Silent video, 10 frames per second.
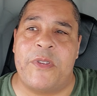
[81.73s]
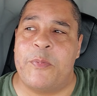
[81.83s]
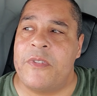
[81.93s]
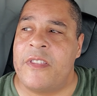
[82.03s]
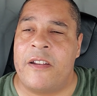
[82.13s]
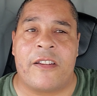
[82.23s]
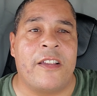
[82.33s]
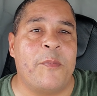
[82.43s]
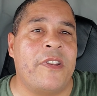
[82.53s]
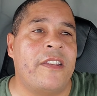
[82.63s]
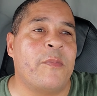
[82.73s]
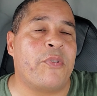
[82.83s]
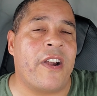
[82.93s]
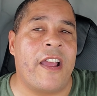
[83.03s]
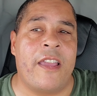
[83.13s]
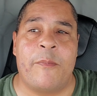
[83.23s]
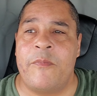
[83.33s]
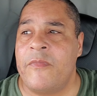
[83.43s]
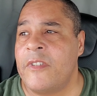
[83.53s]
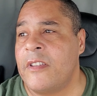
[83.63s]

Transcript: people that are coming into prime,